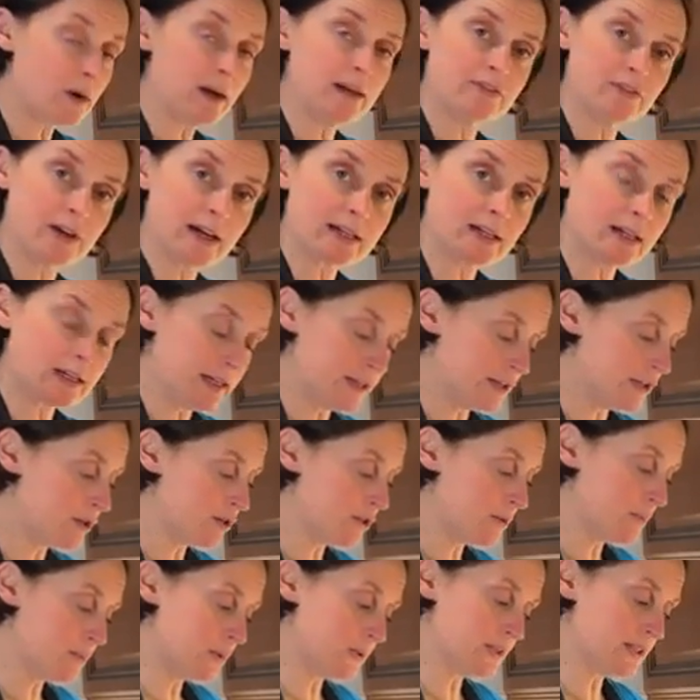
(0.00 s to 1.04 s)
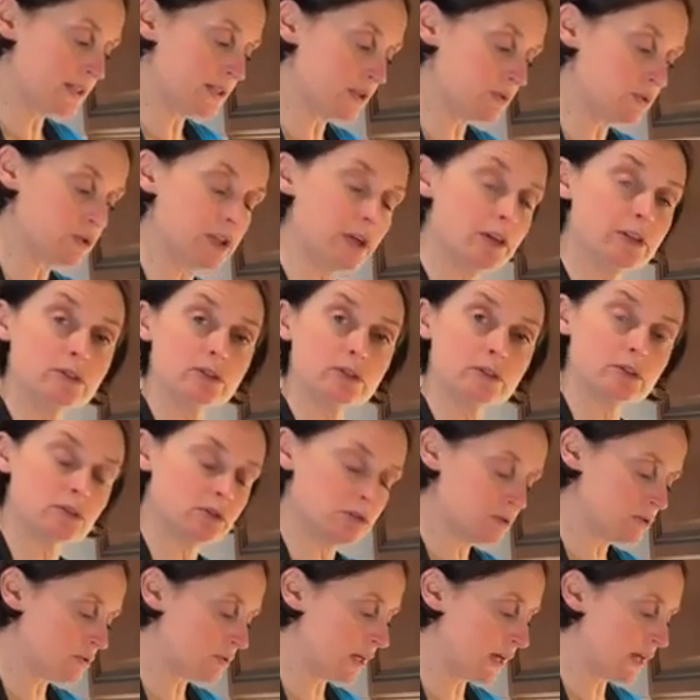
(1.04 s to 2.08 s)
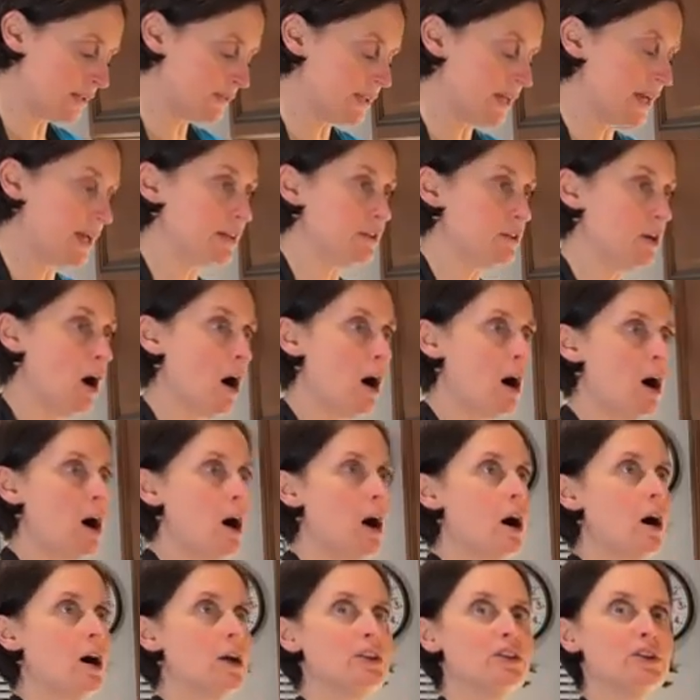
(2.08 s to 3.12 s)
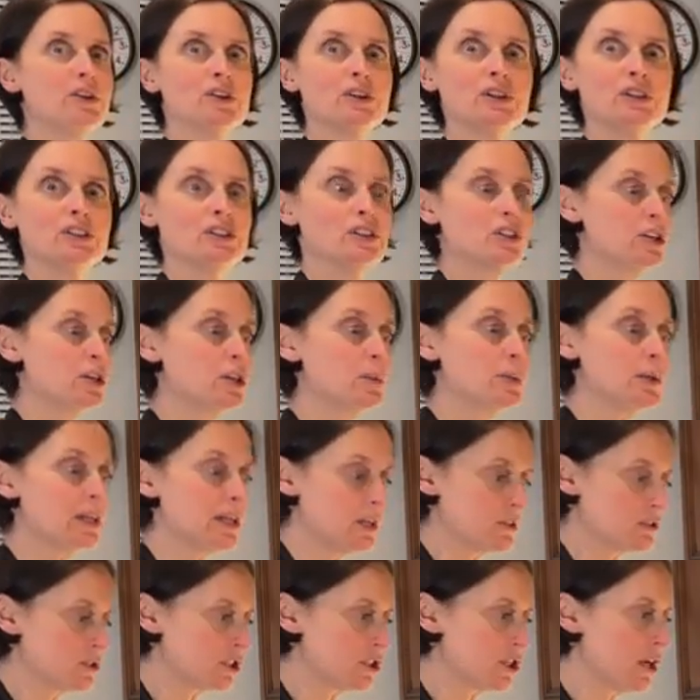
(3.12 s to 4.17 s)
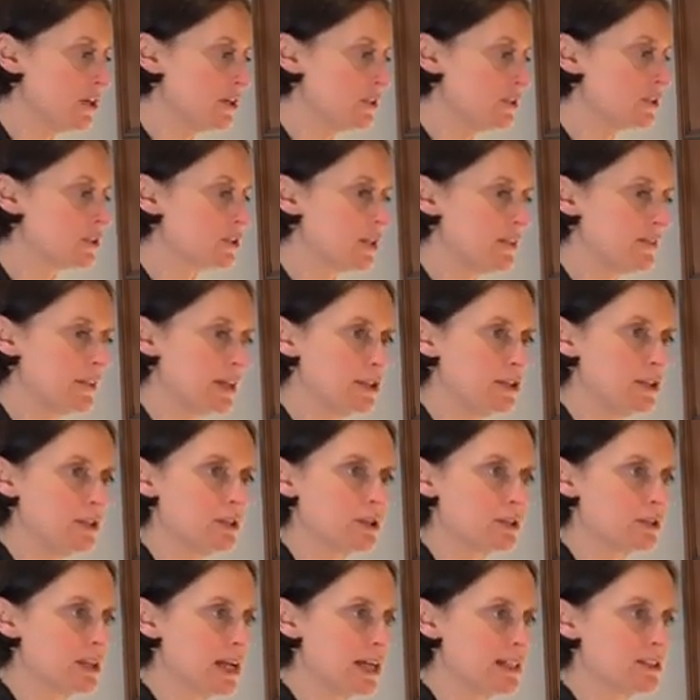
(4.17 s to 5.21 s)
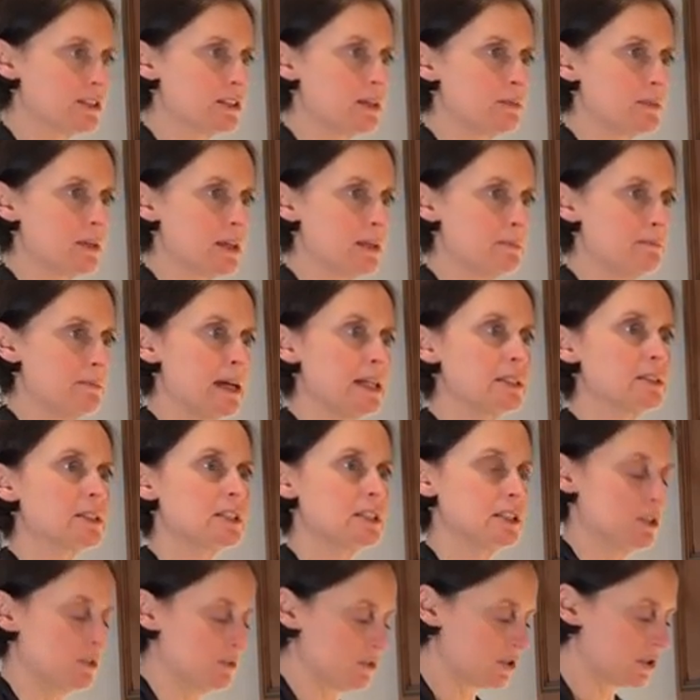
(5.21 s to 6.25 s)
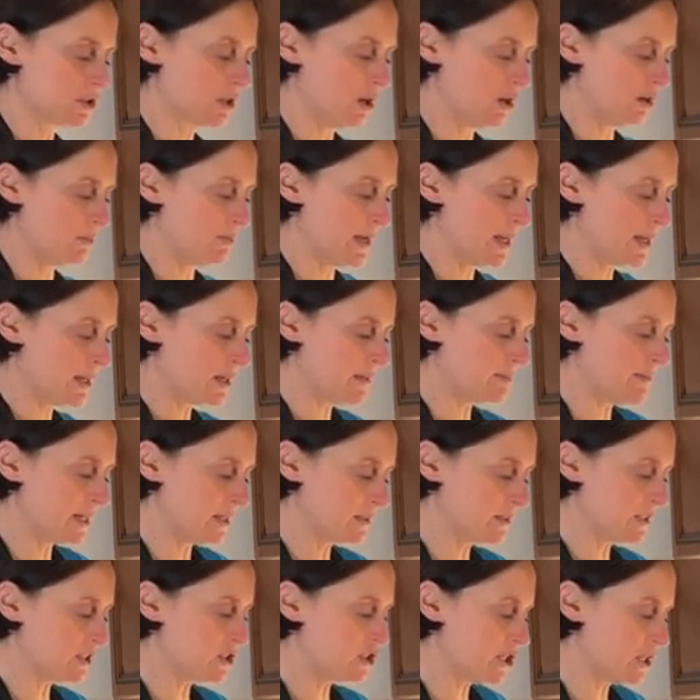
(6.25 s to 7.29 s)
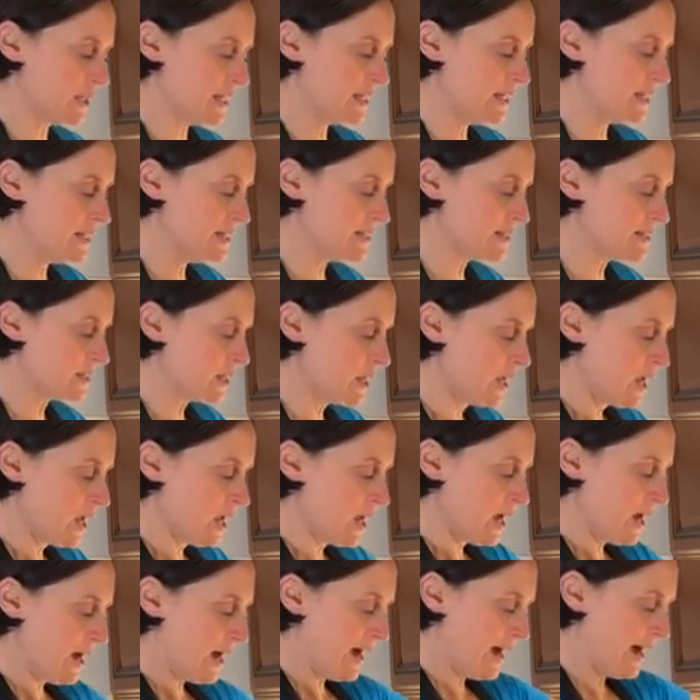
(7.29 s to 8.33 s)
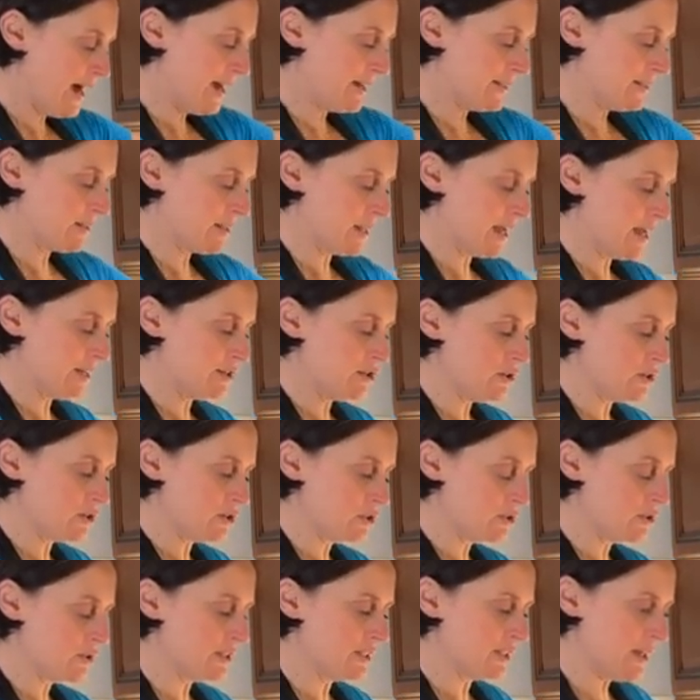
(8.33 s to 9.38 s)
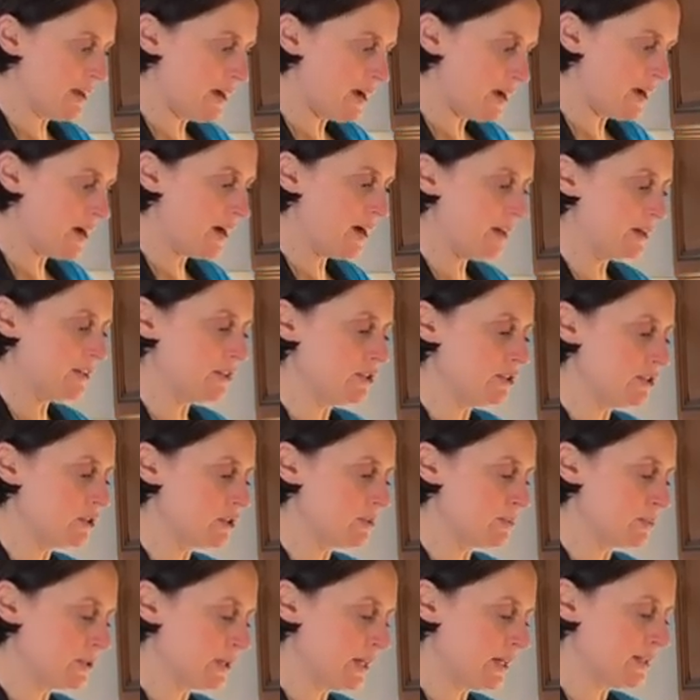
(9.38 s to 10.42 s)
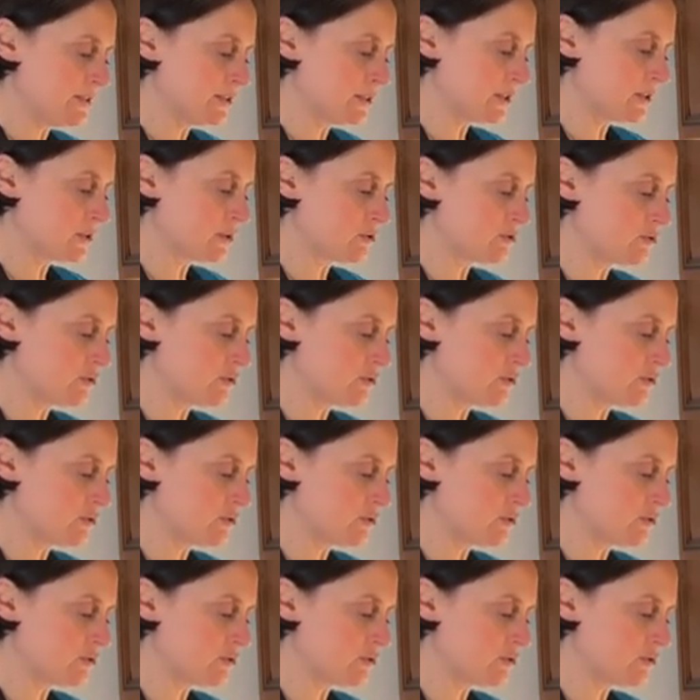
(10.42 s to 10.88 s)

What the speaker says: But quite frankly, you can put this on toast. And then, you could put it on toast and then you could get something melting on the top, make a melted cheese. And then you could put it under